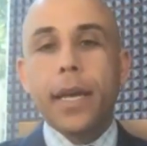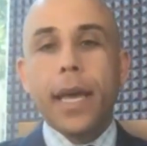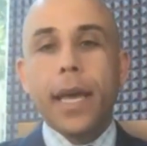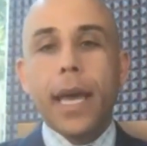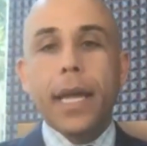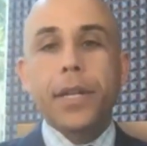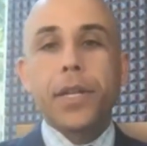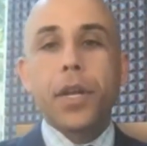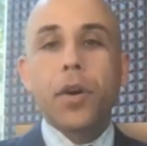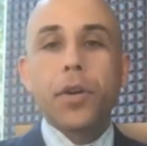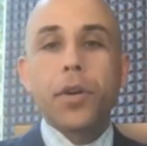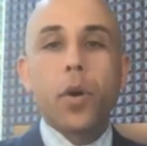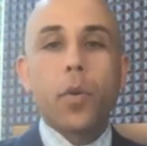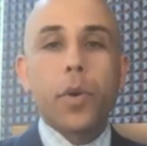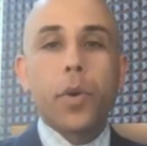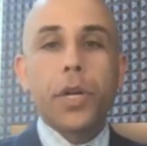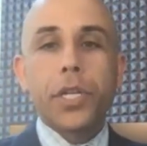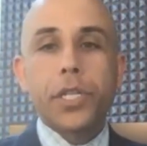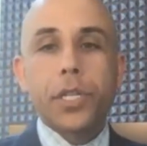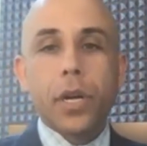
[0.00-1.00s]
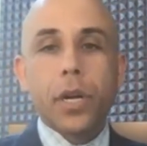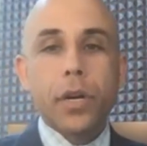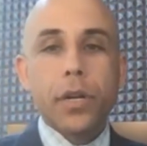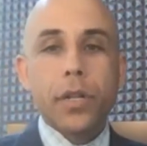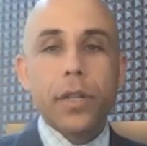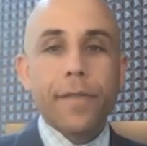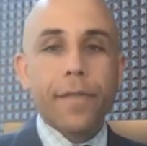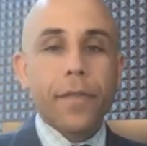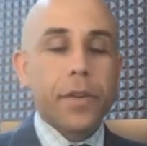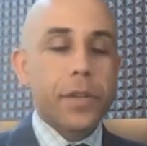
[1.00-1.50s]
and don't know where to start,
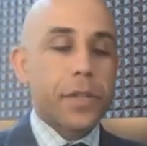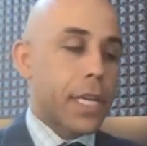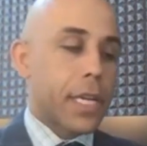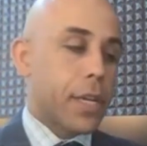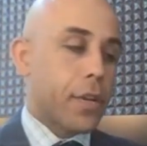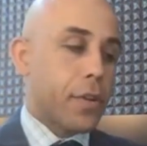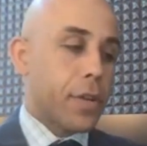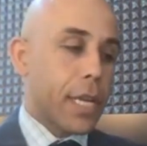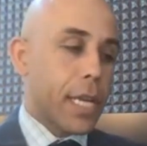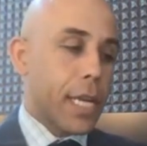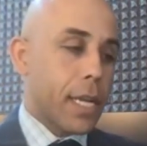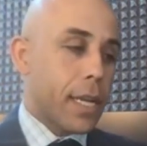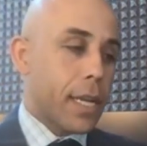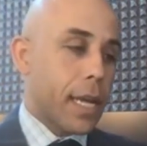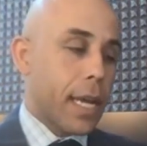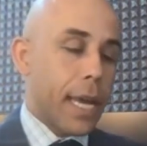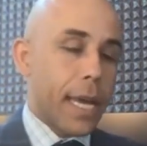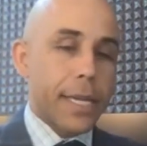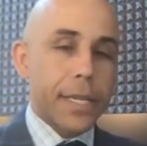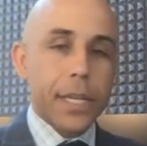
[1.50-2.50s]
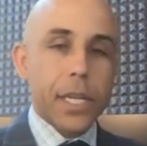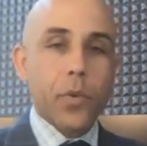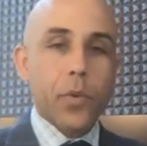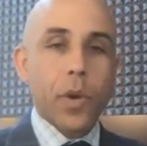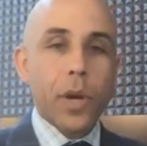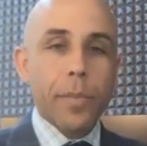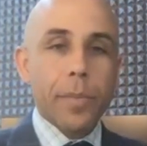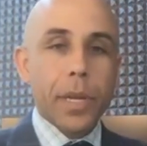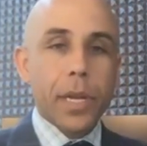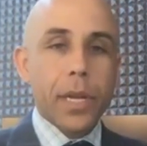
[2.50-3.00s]
the first thing you need is
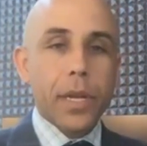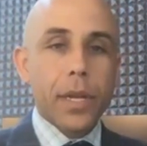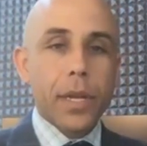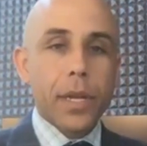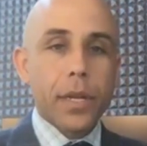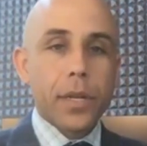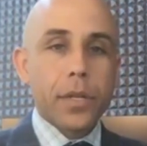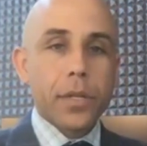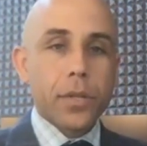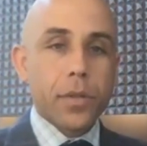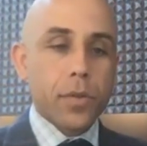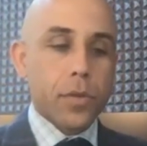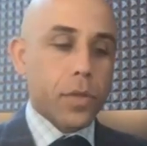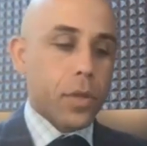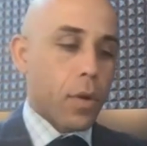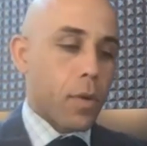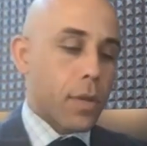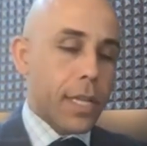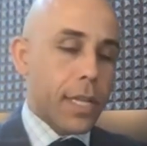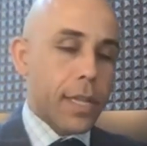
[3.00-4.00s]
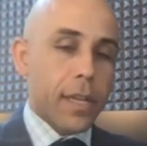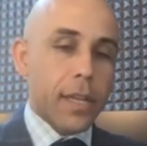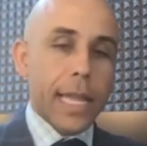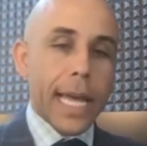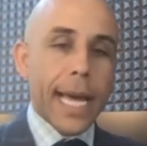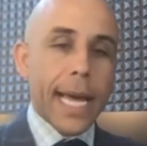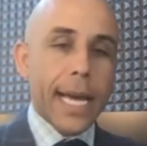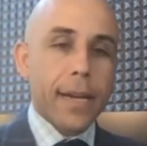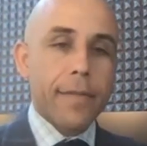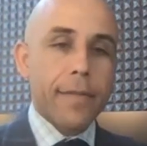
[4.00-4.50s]
equipment. So don't let the
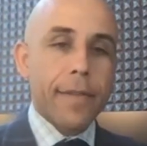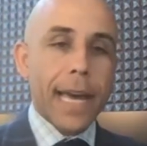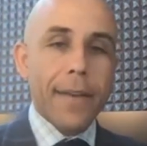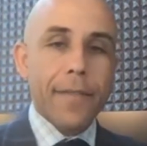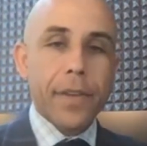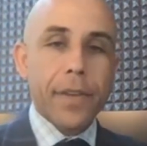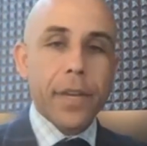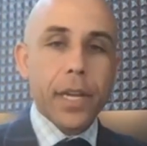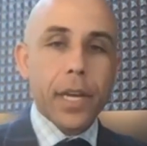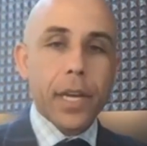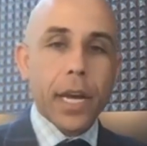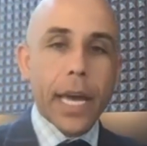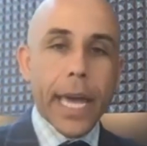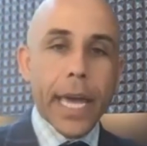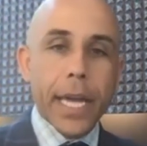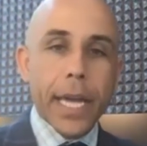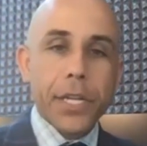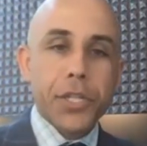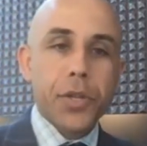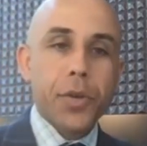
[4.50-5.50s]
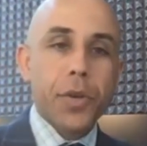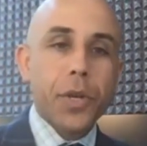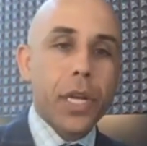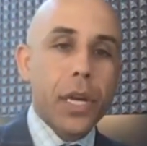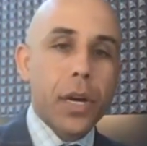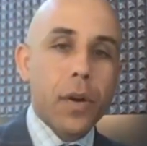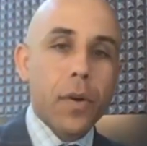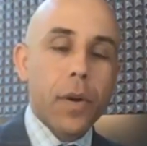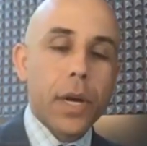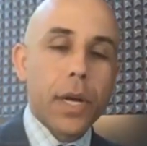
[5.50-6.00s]
lack of having a
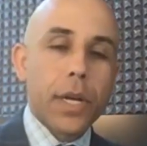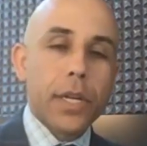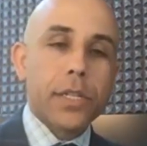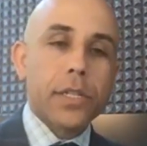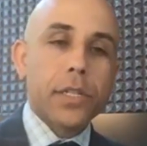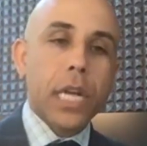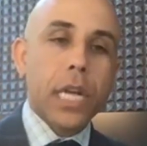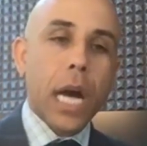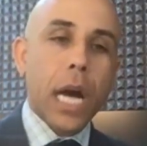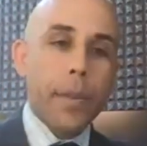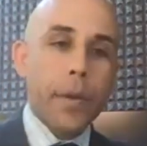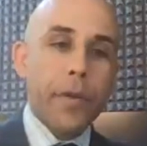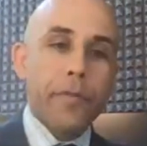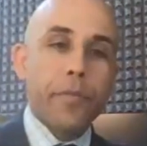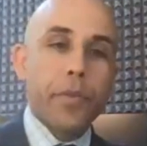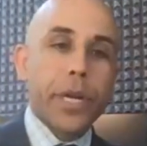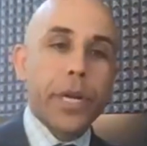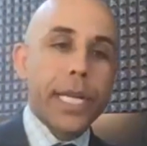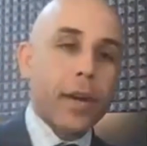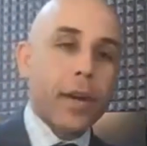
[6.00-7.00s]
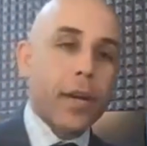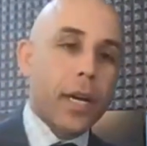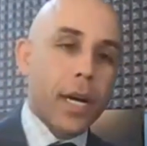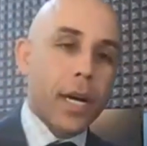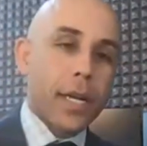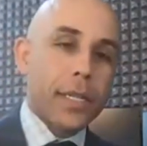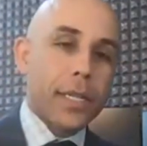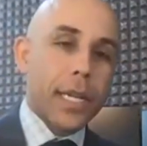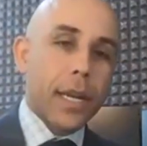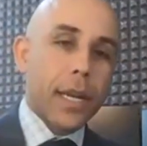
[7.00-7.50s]
studio stop you from putting out
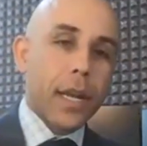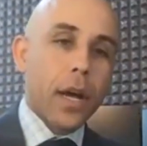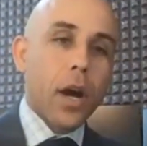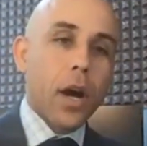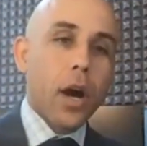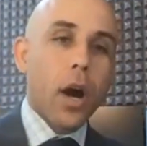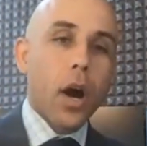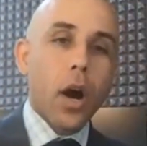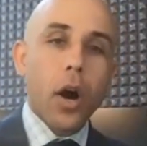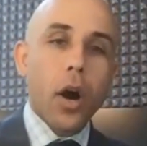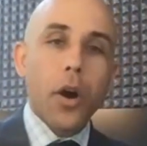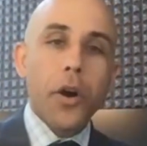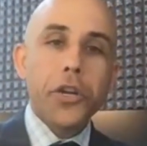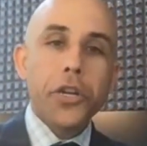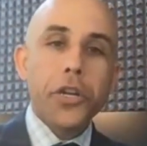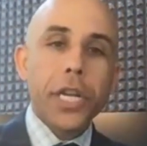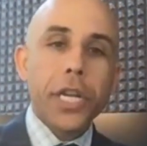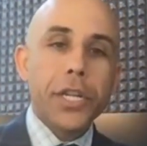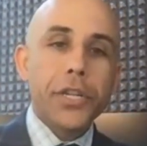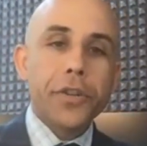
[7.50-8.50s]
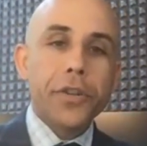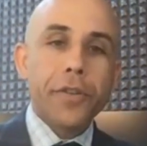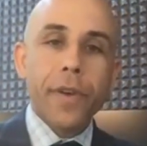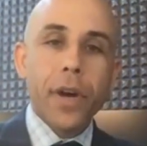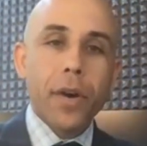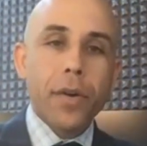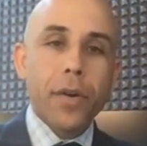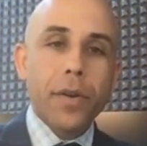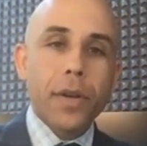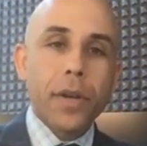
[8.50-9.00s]
content. all you need is your
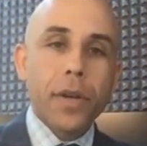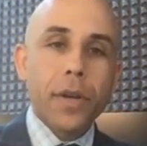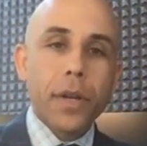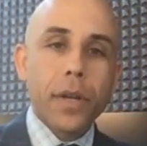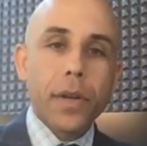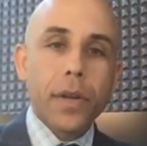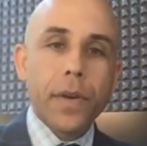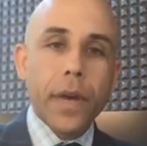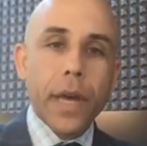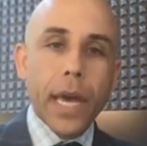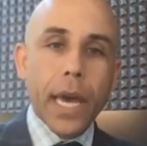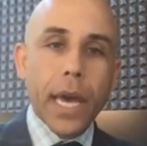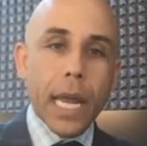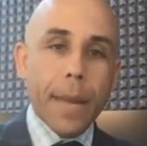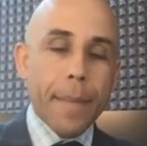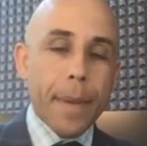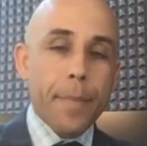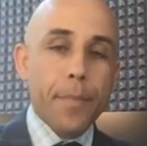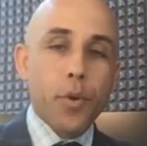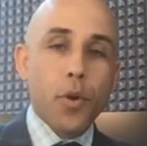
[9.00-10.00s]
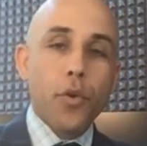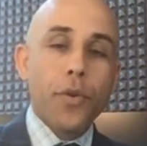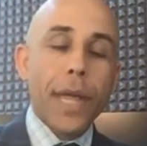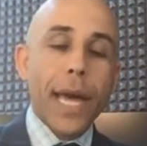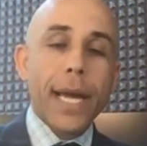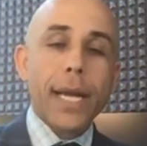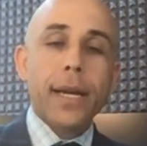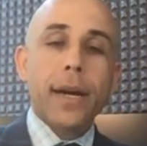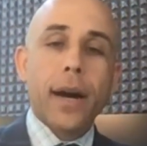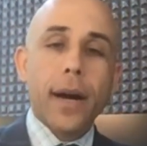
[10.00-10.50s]
phone. And I may pull
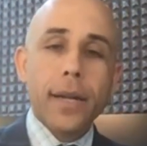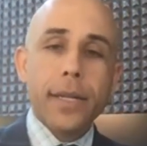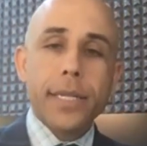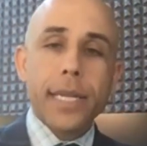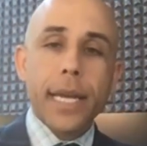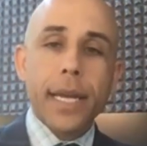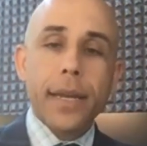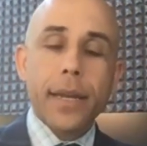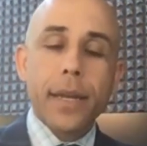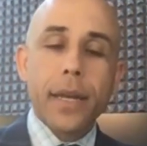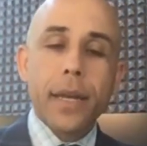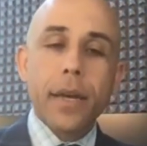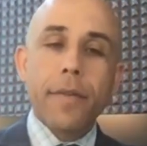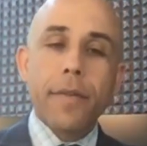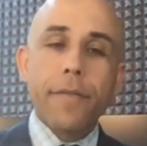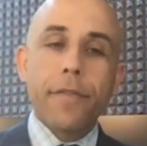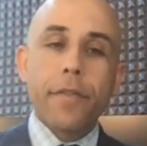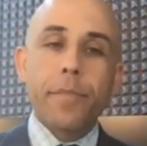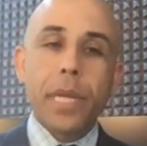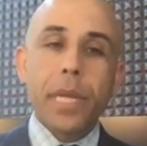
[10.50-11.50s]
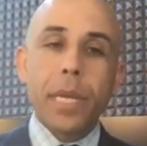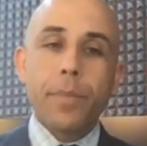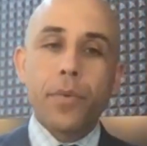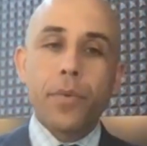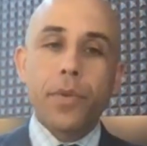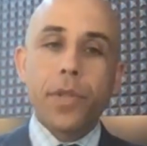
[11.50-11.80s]
that content from people